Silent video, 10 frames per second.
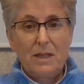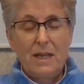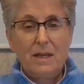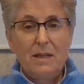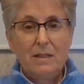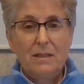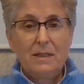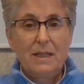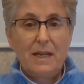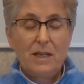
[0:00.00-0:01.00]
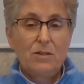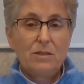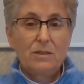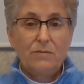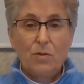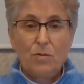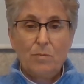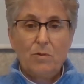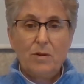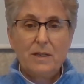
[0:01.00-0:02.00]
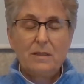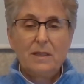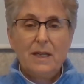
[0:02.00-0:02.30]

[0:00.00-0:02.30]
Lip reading: and an anchor is a focal point